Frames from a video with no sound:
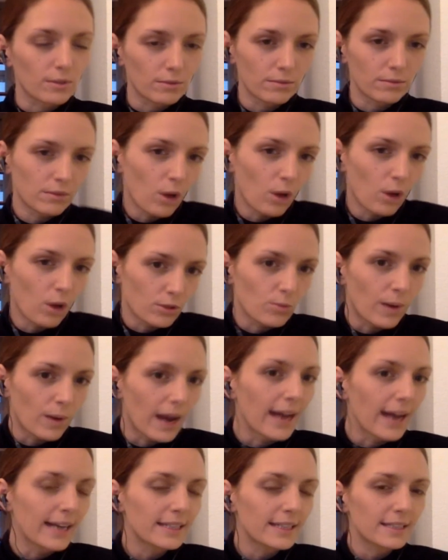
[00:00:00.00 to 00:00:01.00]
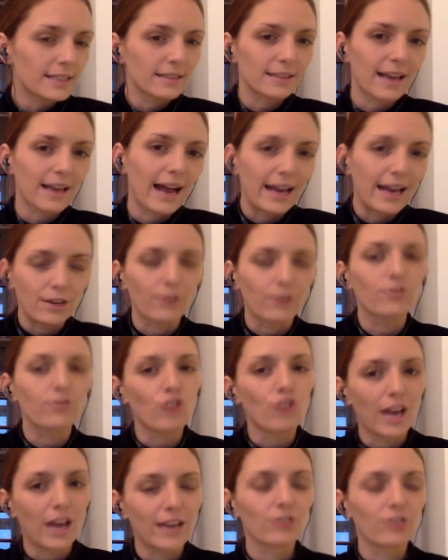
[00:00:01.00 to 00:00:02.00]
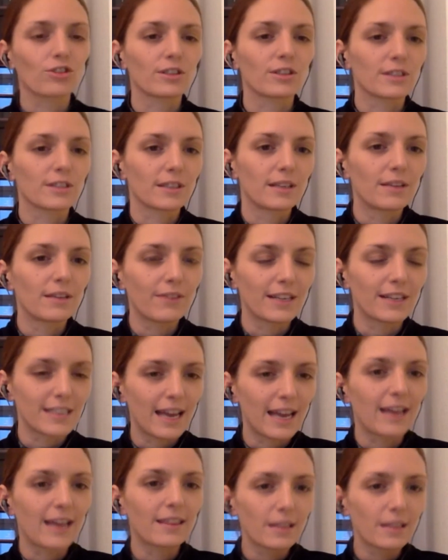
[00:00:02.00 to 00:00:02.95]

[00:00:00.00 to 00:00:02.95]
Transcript: not right kind of changes. And if I take this